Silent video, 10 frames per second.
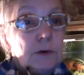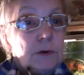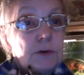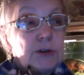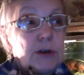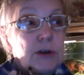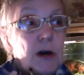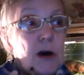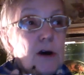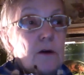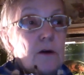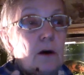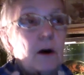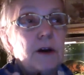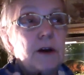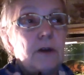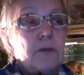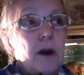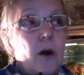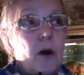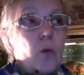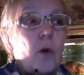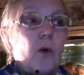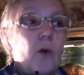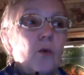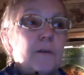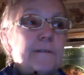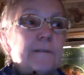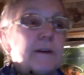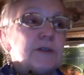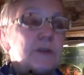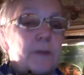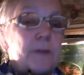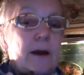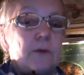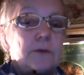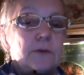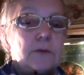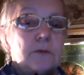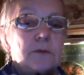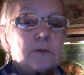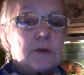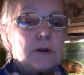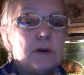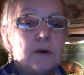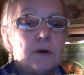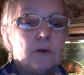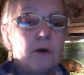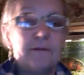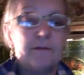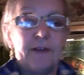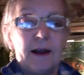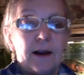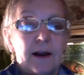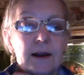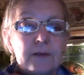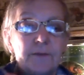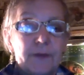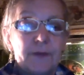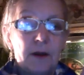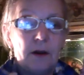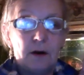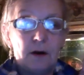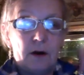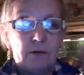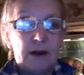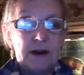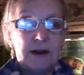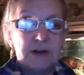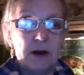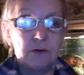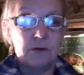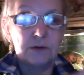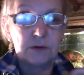So I don't know what all the fuss is about, quite frankly. I really don't.